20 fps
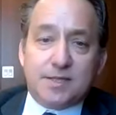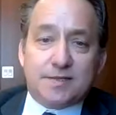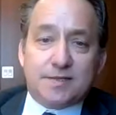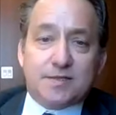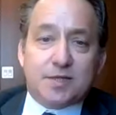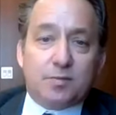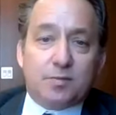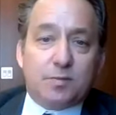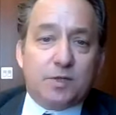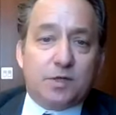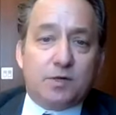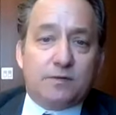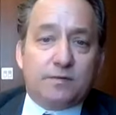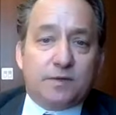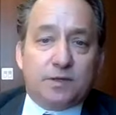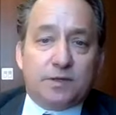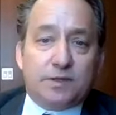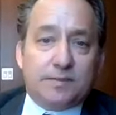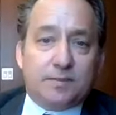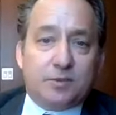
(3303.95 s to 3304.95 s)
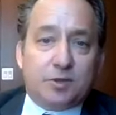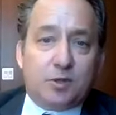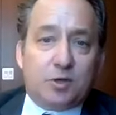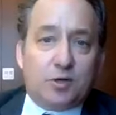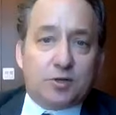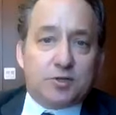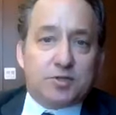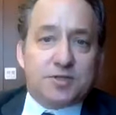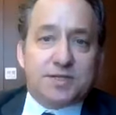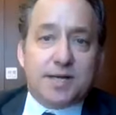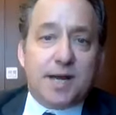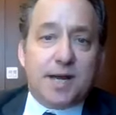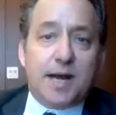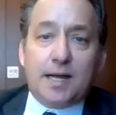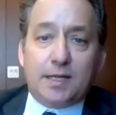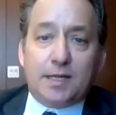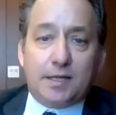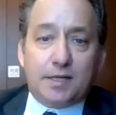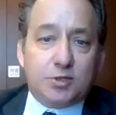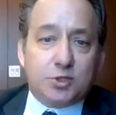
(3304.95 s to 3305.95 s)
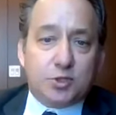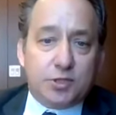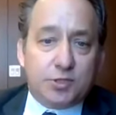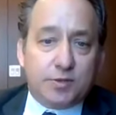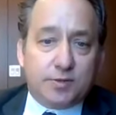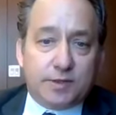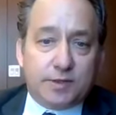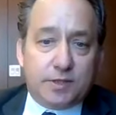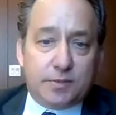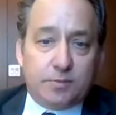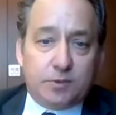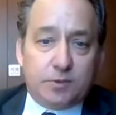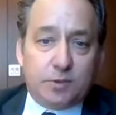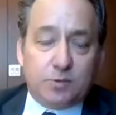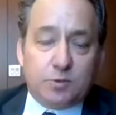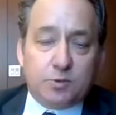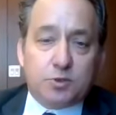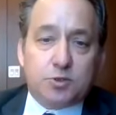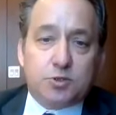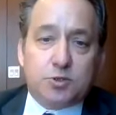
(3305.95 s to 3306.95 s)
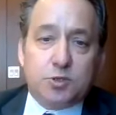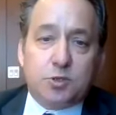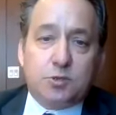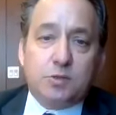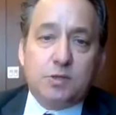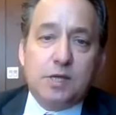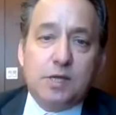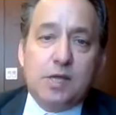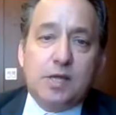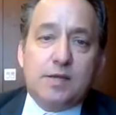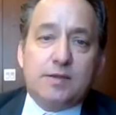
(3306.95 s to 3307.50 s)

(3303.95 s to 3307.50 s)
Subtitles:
they said we offer a liberal arts style engineering approach. So